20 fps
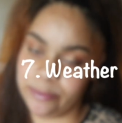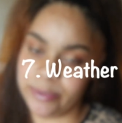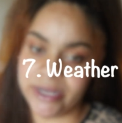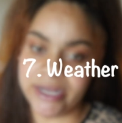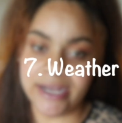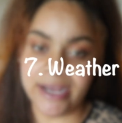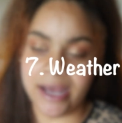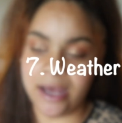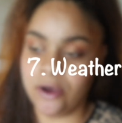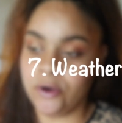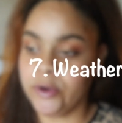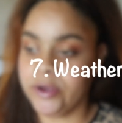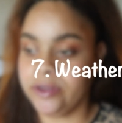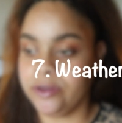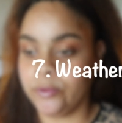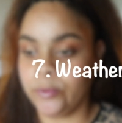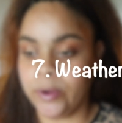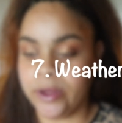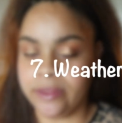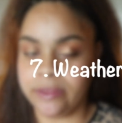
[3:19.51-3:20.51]
Being out in
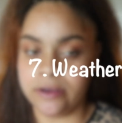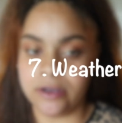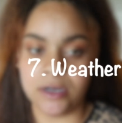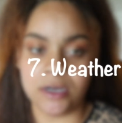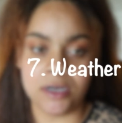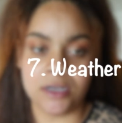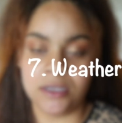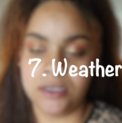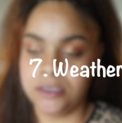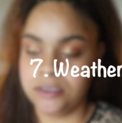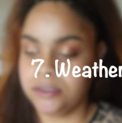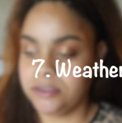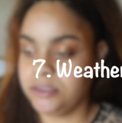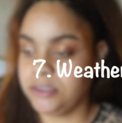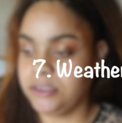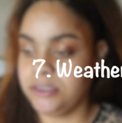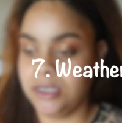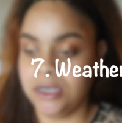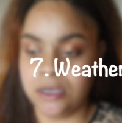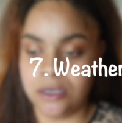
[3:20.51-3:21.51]
the weather,
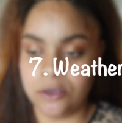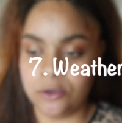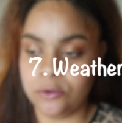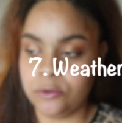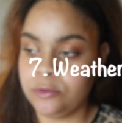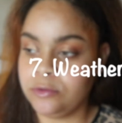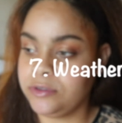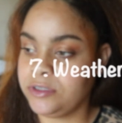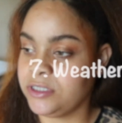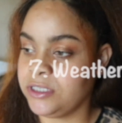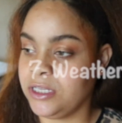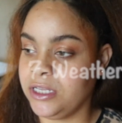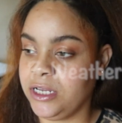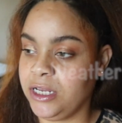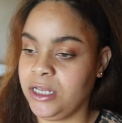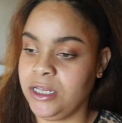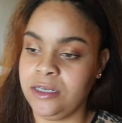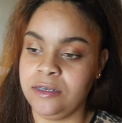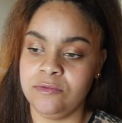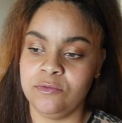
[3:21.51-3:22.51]
snow,
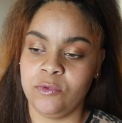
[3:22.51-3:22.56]
sleet,